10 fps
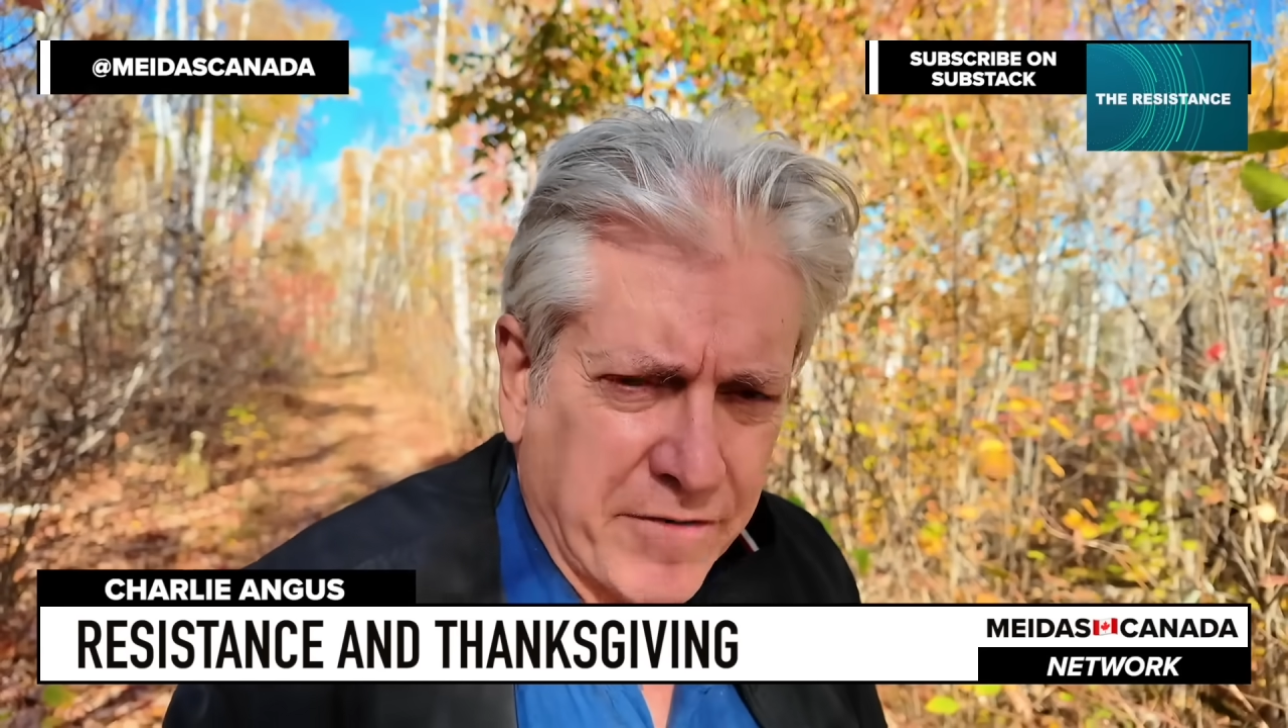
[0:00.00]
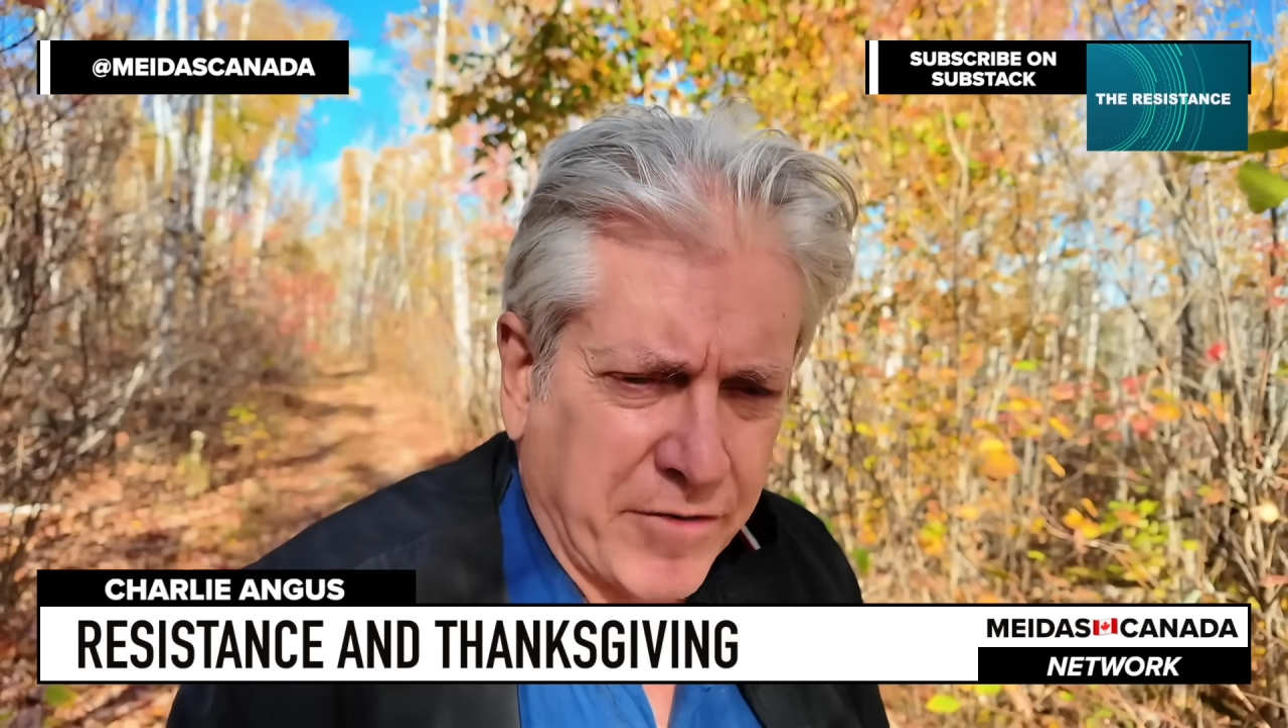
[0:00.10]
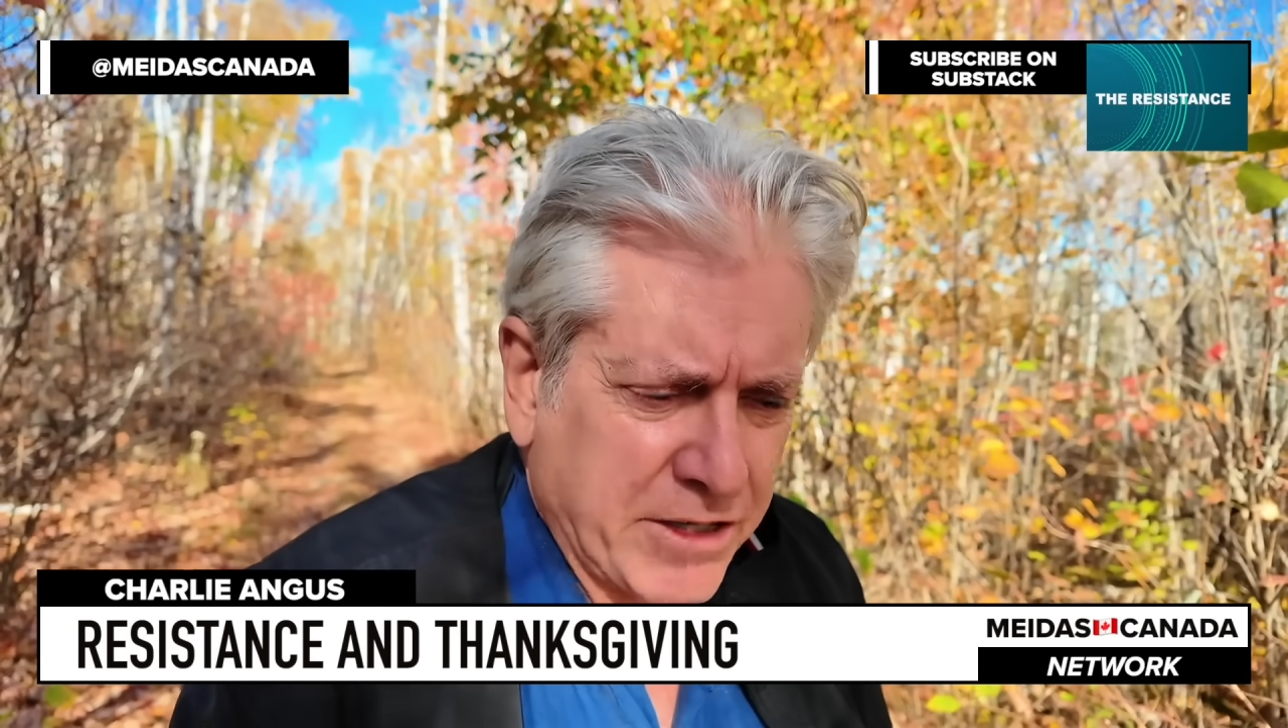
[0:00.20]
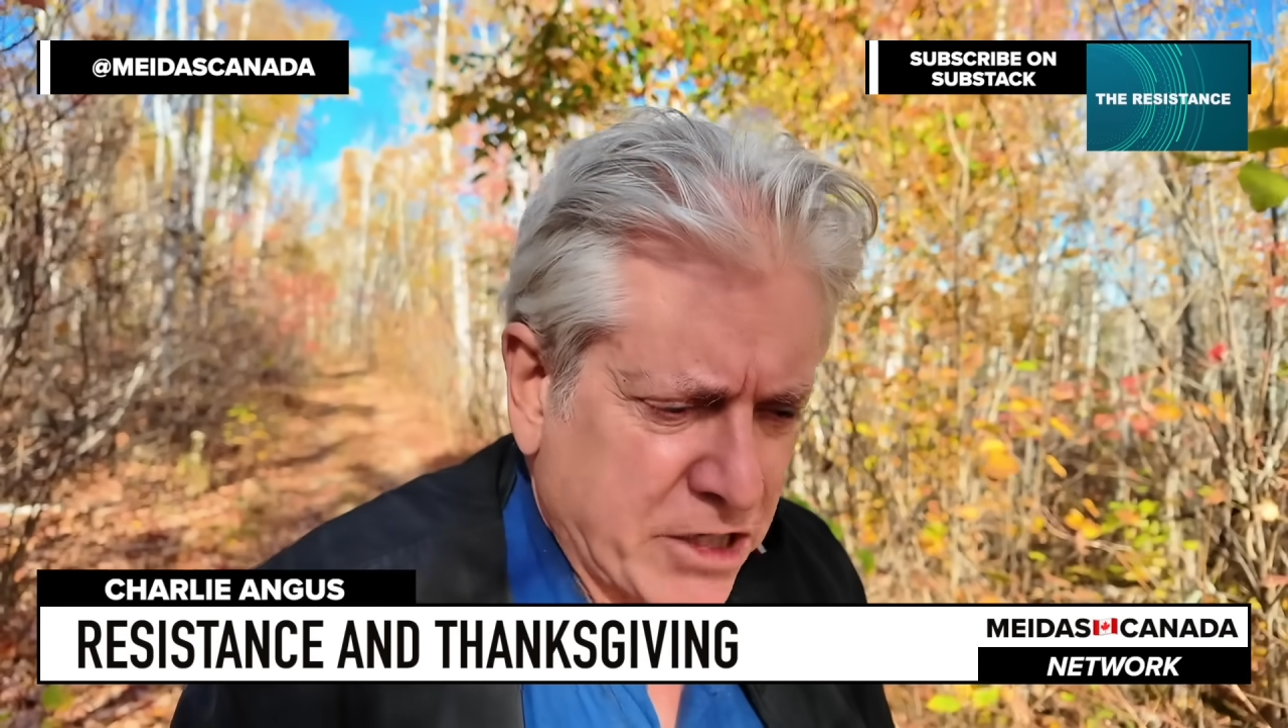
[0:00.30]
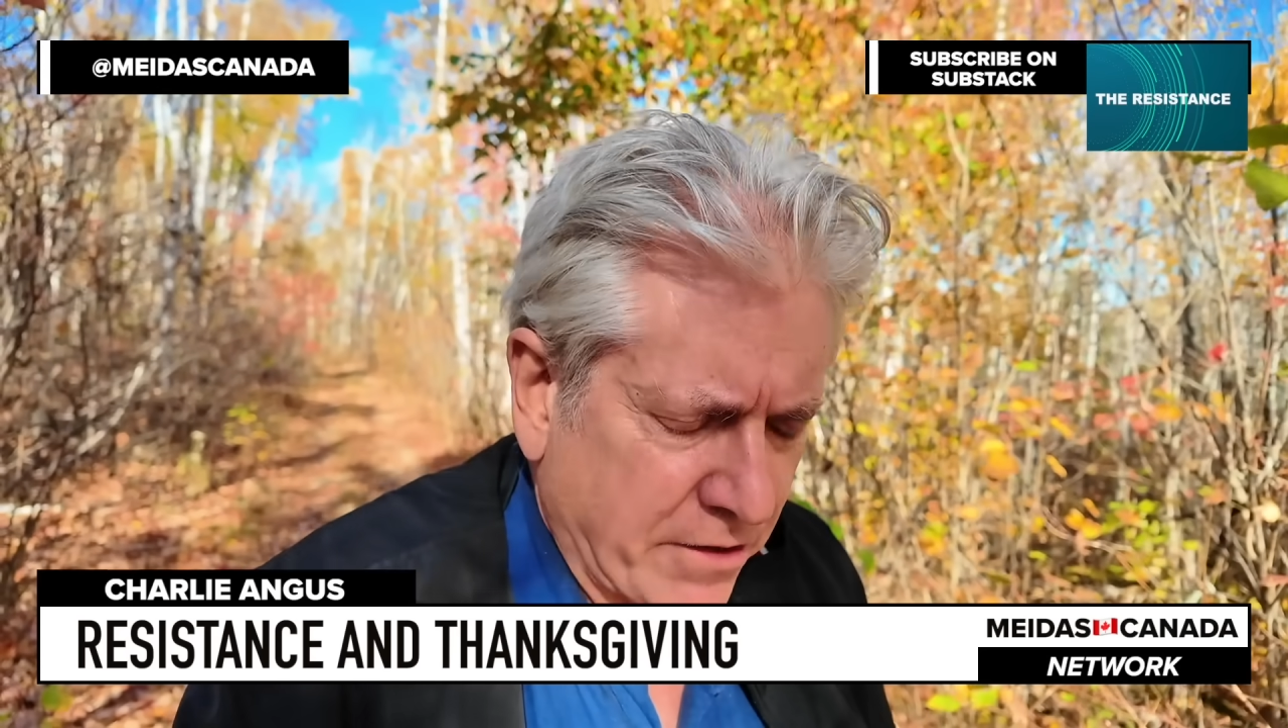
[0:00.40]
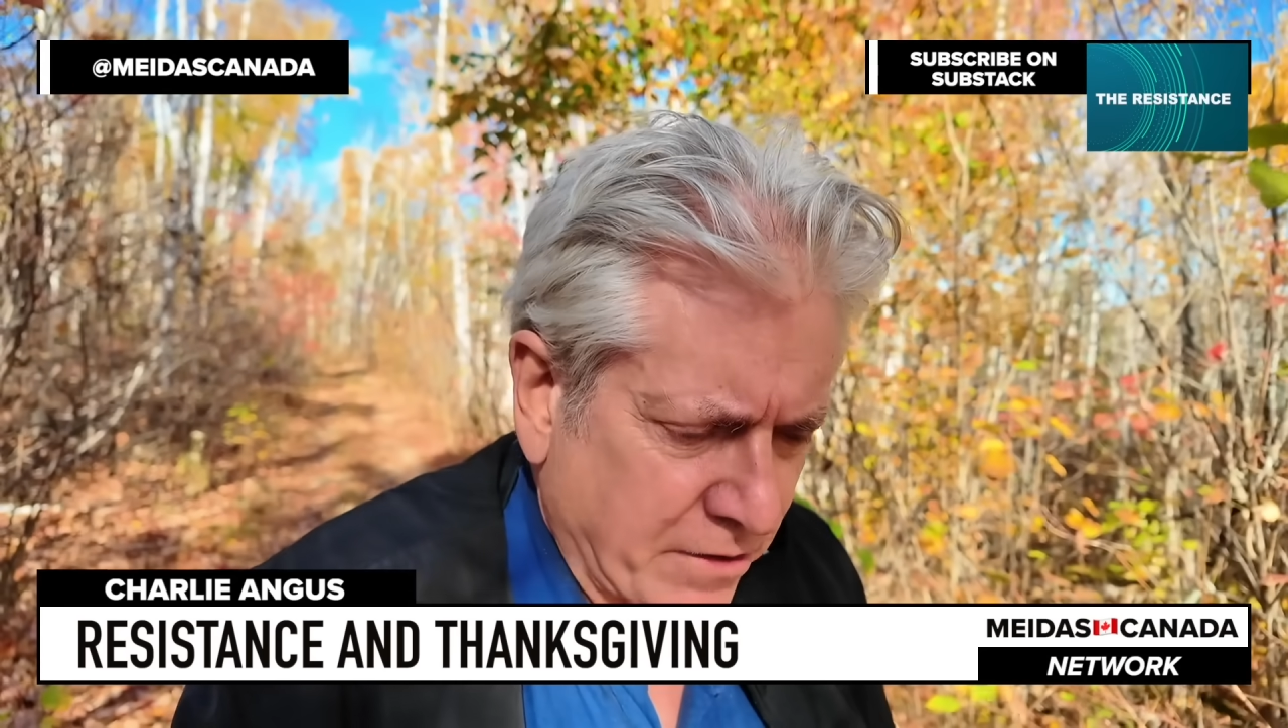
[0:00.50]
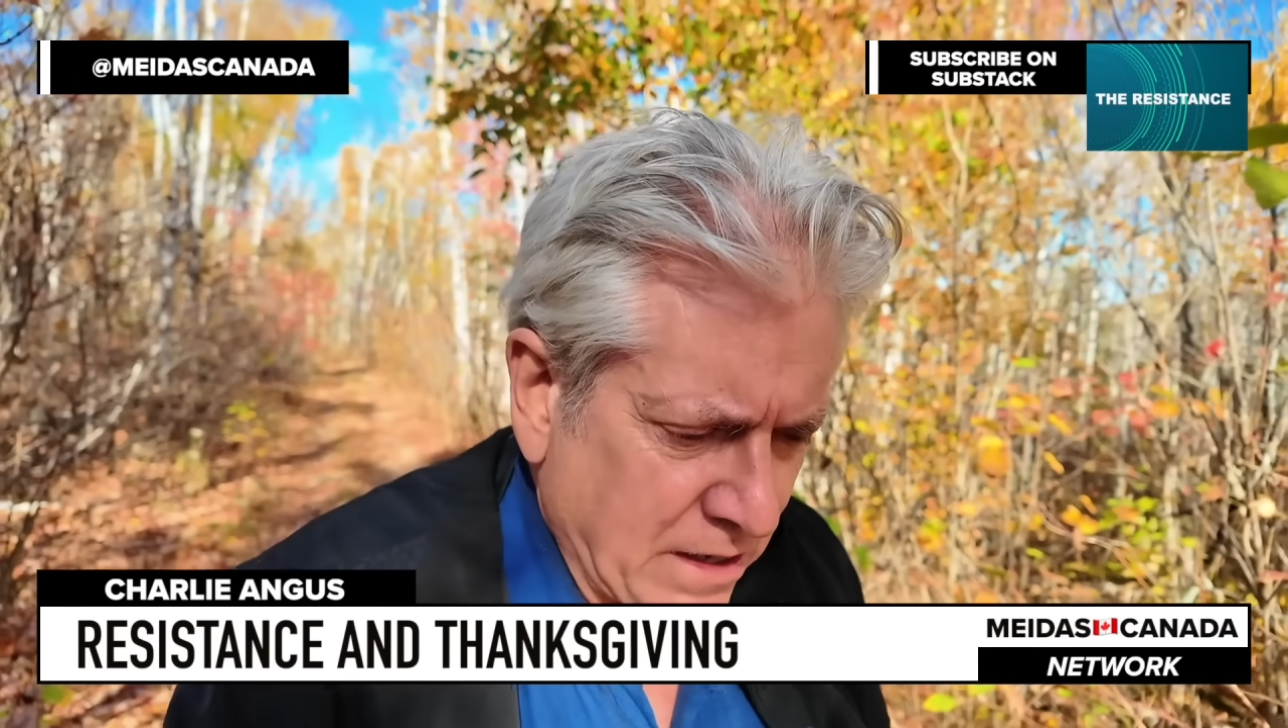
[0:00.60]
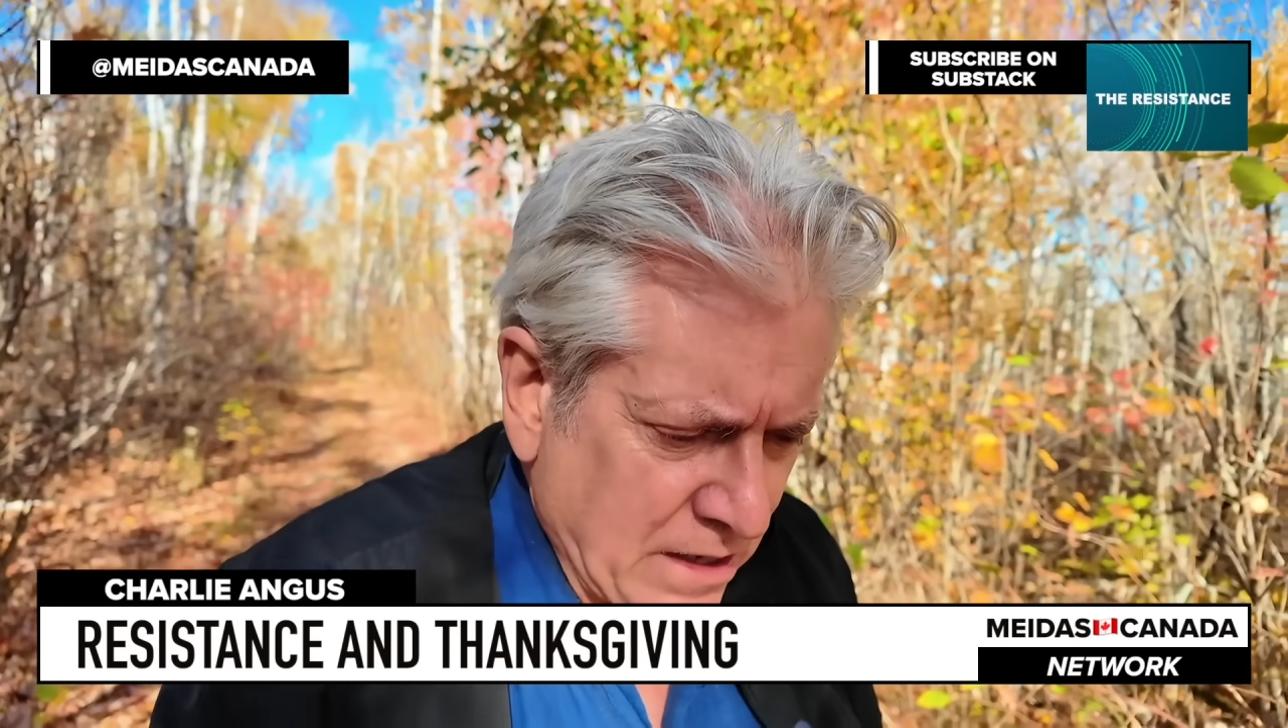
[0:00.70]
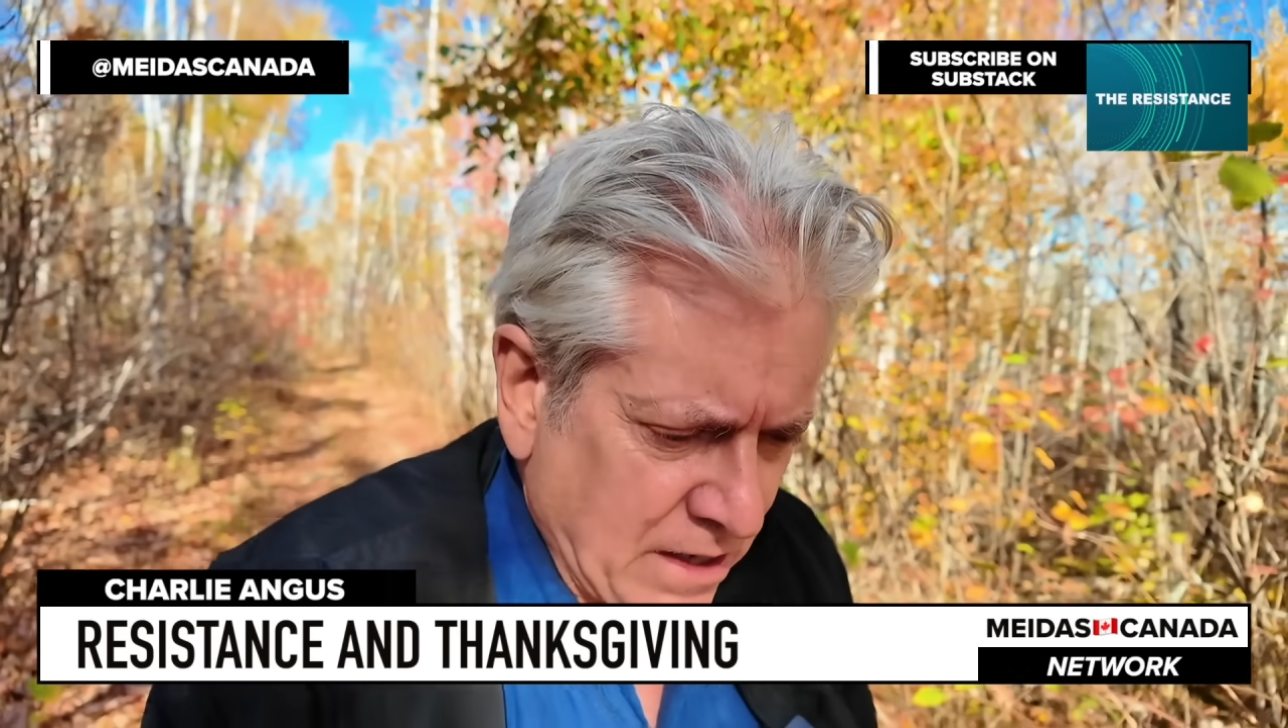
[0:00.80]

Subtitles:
for each other.